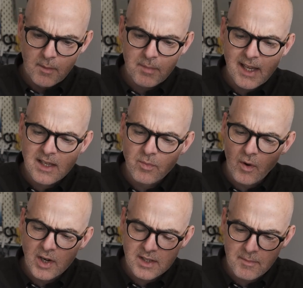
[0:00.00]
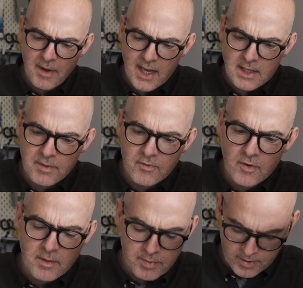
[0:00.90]
Please wash the mask before
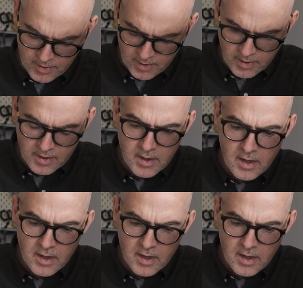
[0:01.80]
you put it on.